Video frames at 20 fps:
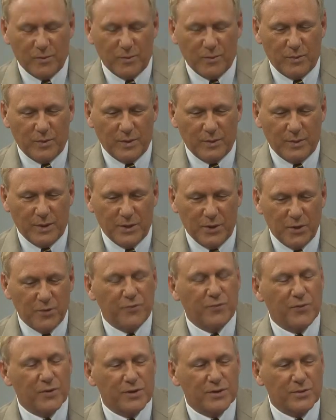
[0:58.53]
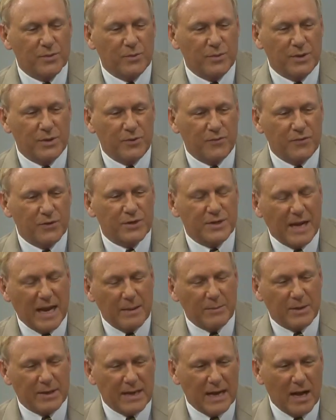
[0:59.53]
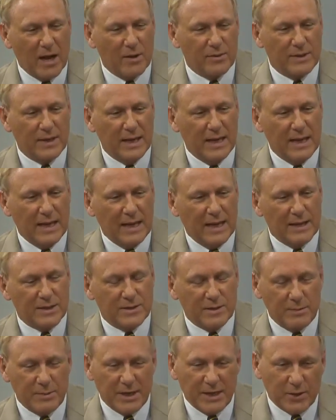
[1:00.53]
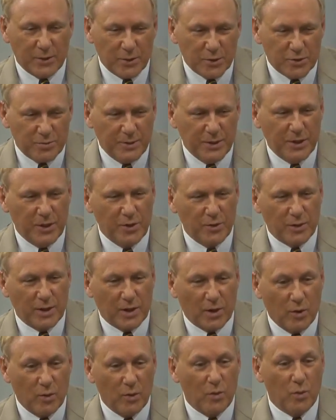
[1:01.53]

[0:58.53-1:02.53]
When you first came to town and somebody introduced me to you, and I go,